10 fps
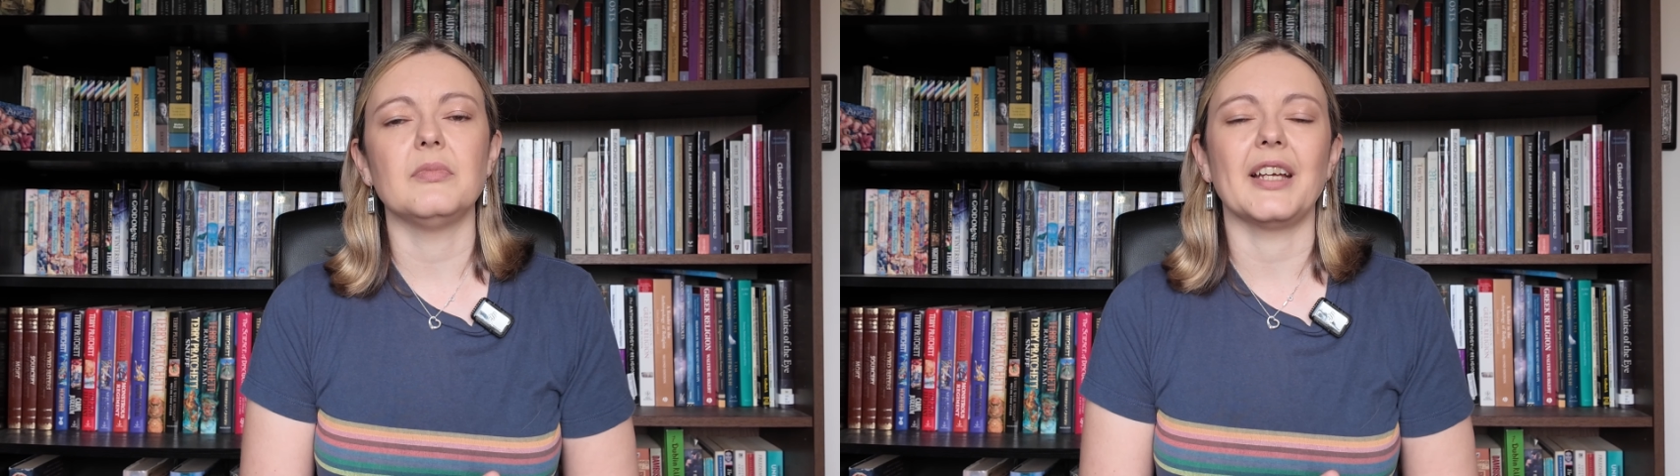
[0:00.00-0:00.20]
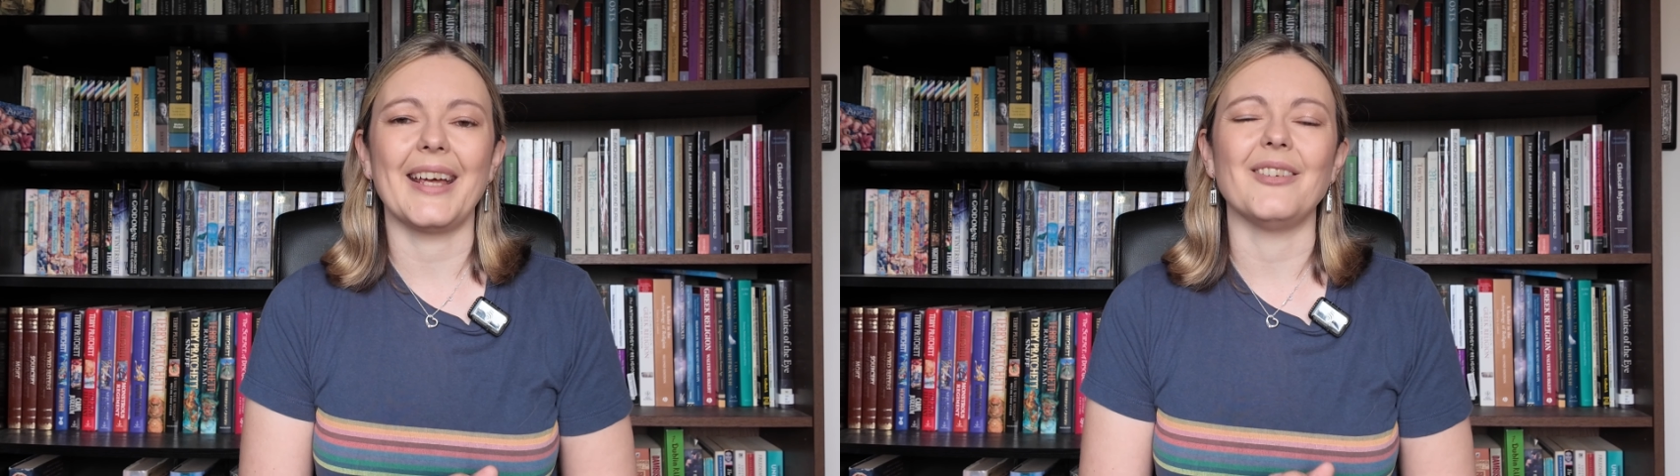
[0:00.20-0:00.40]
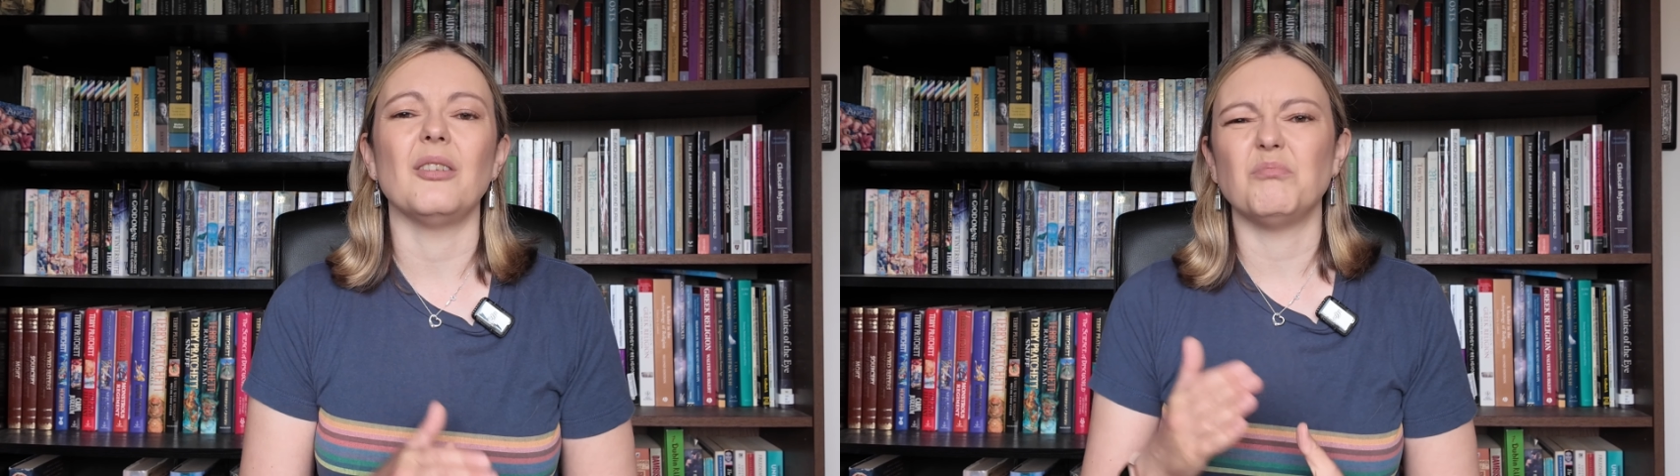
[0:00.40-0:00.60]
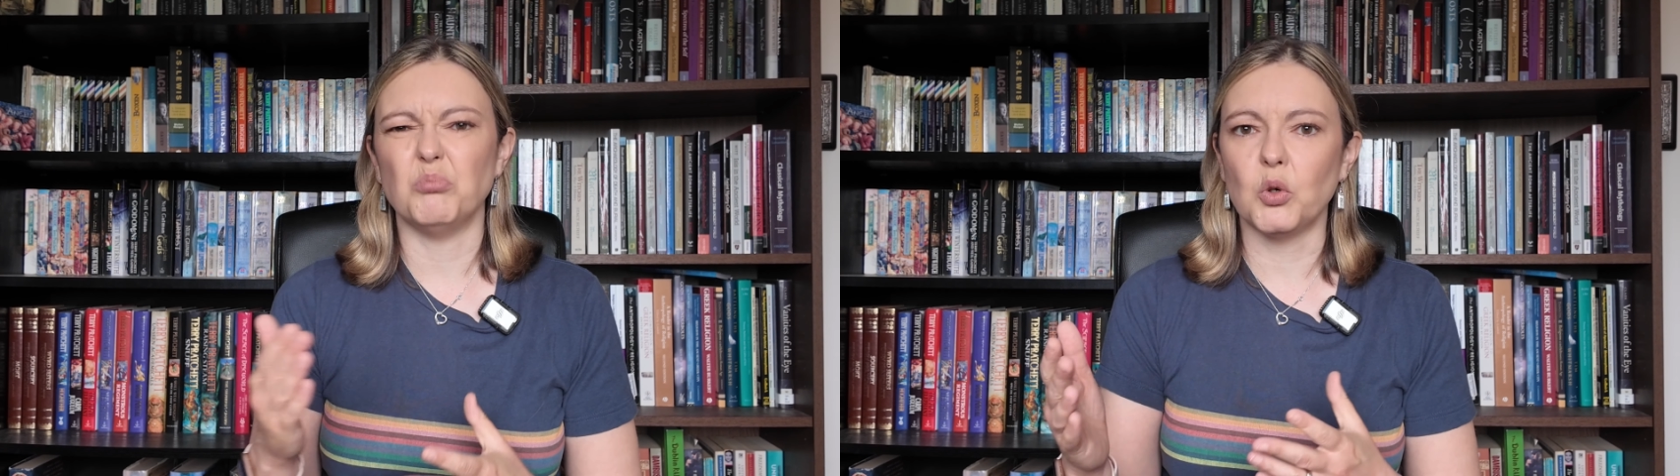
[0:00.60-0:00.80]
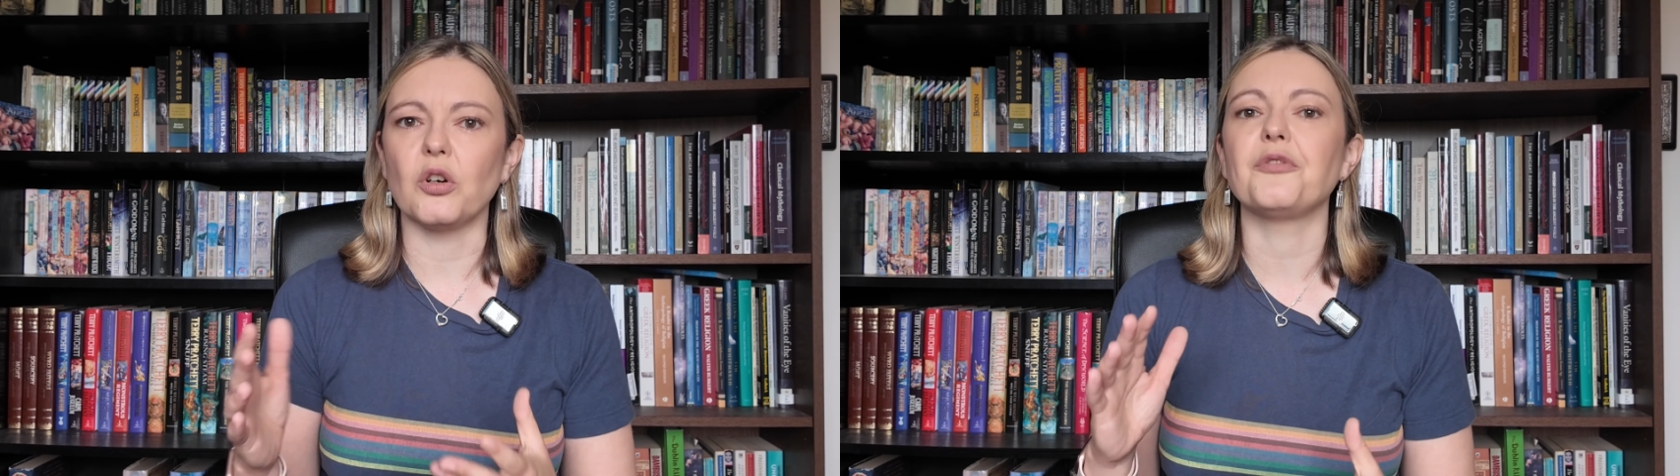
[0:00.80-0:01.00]
again,
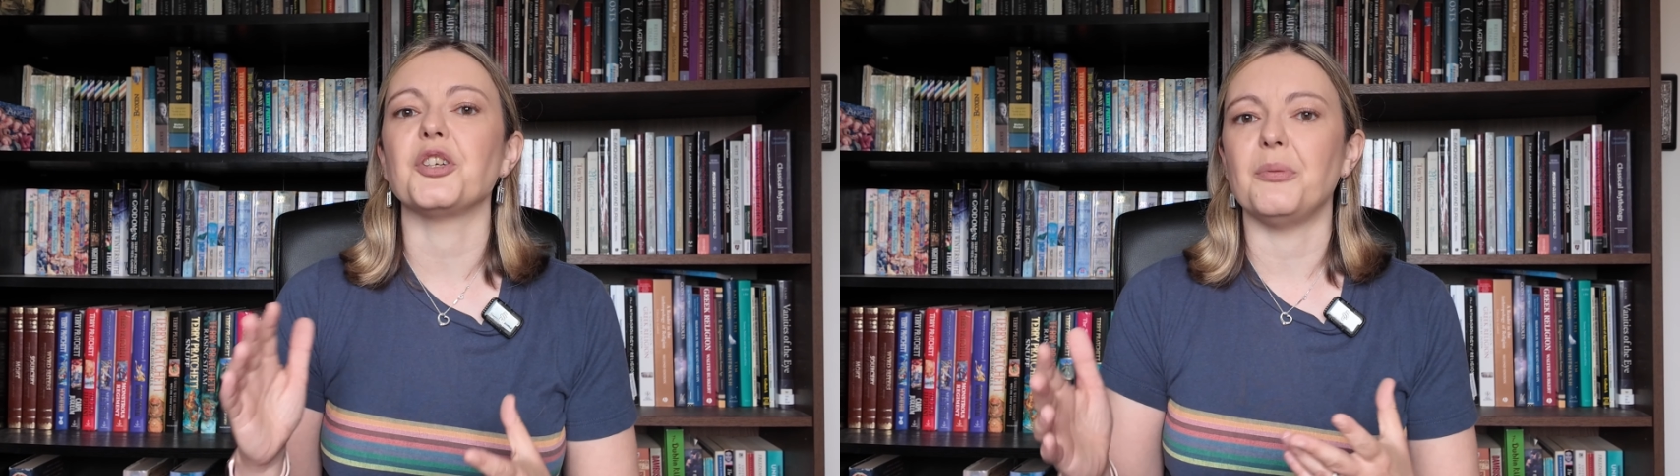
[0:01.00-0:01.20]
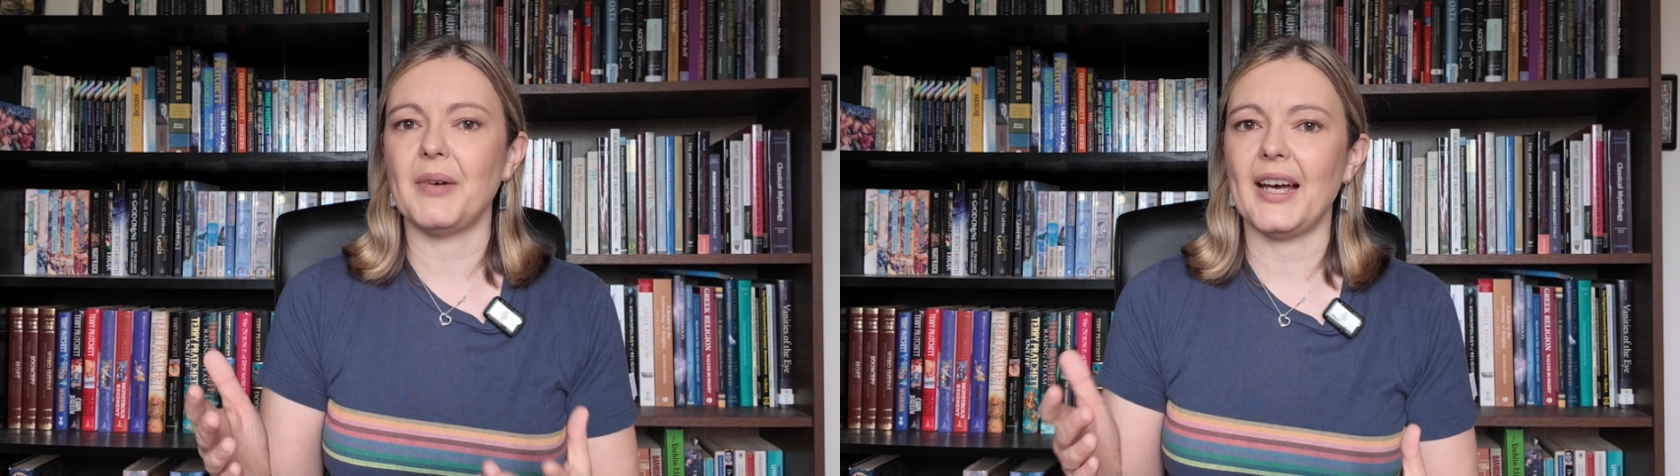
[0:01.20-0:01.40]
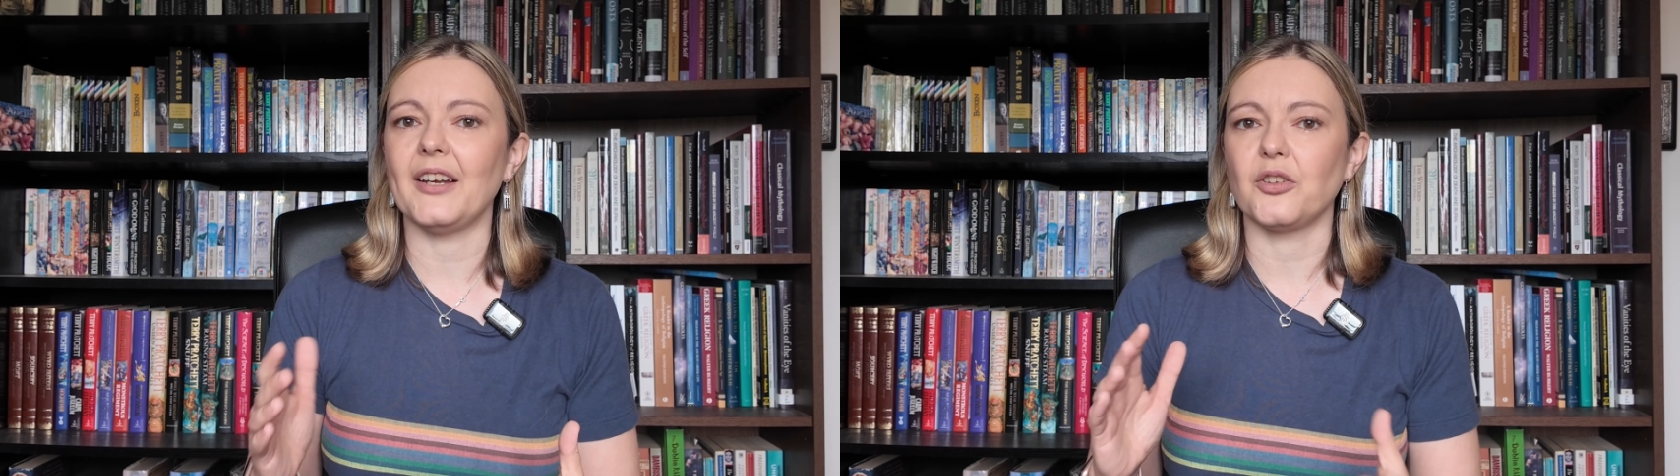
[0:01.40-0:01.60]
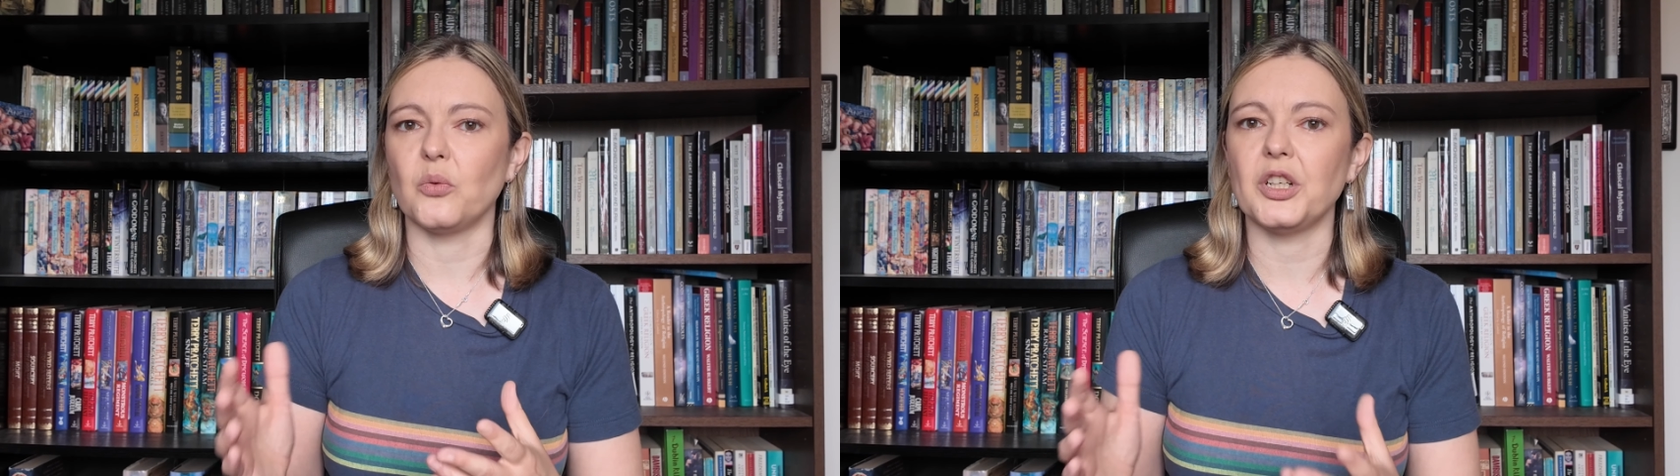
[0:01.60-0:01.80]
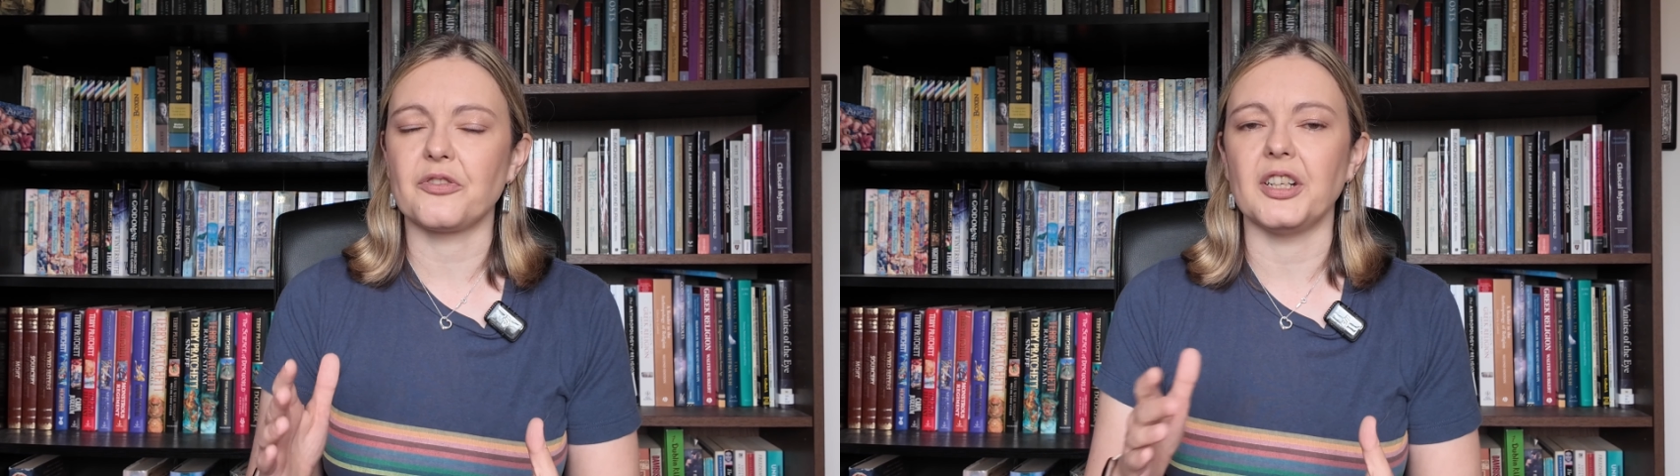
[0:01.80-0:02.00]
more often a man on
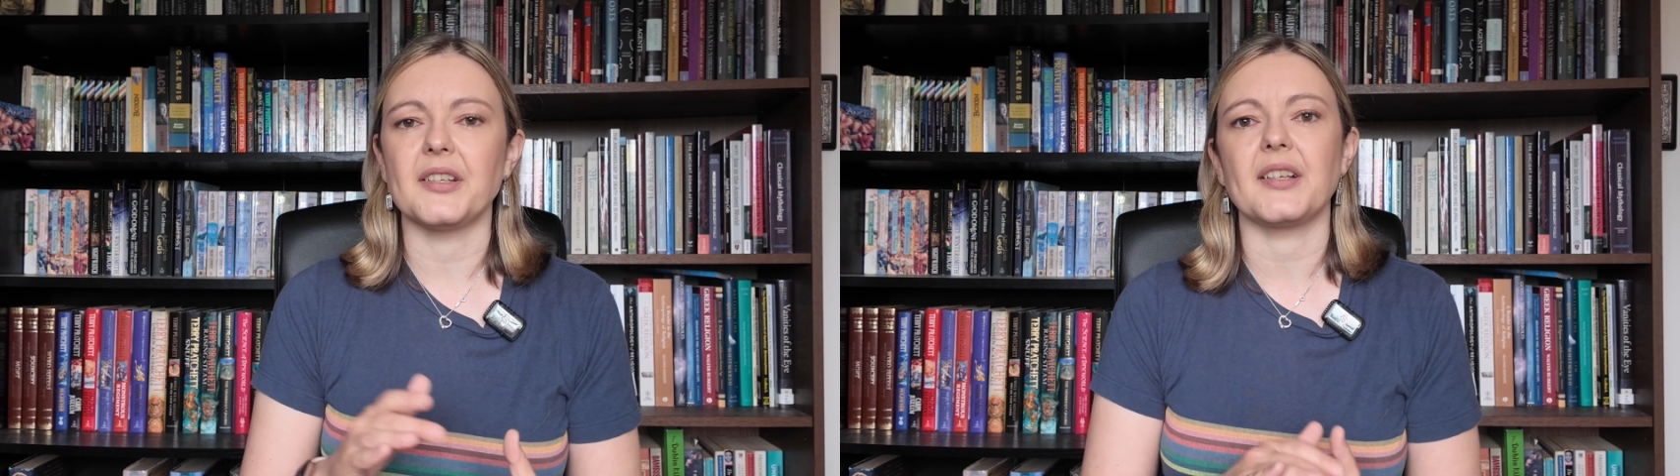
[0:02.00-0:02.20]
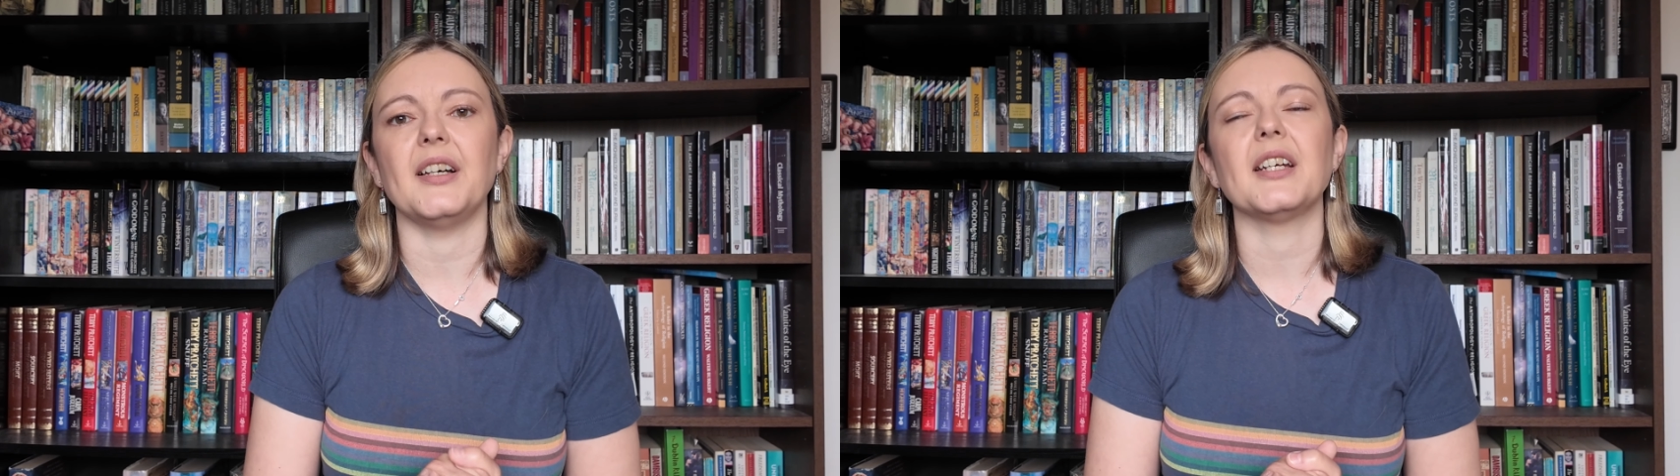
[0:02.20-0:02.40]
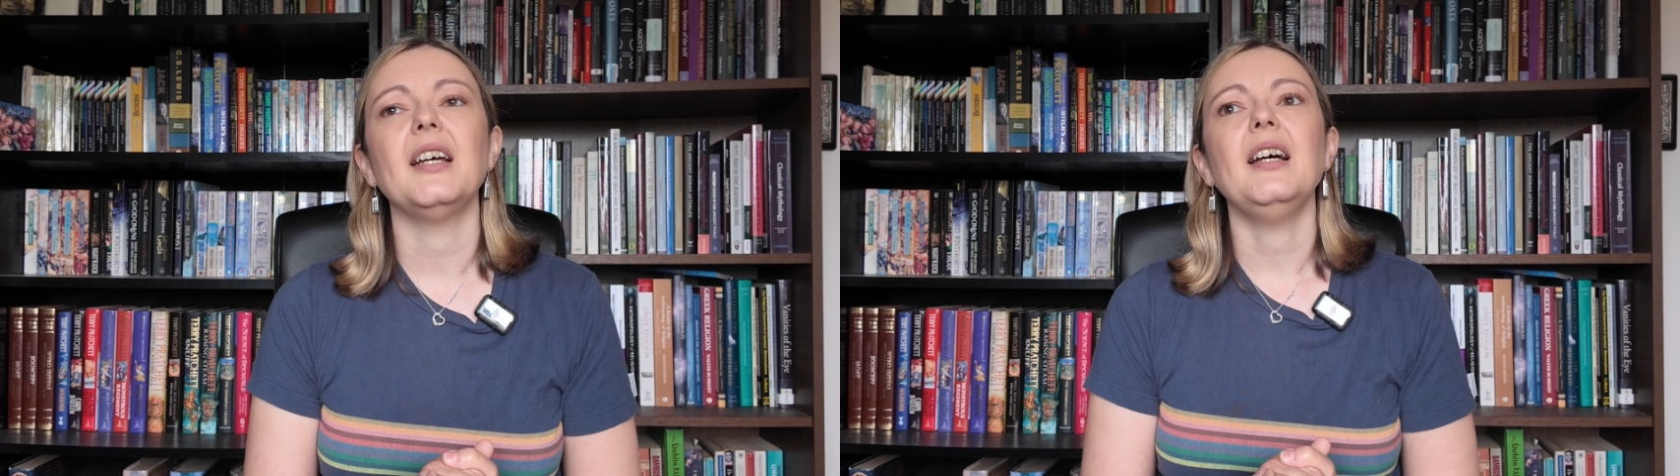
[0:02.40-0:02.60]
the witchfinder side,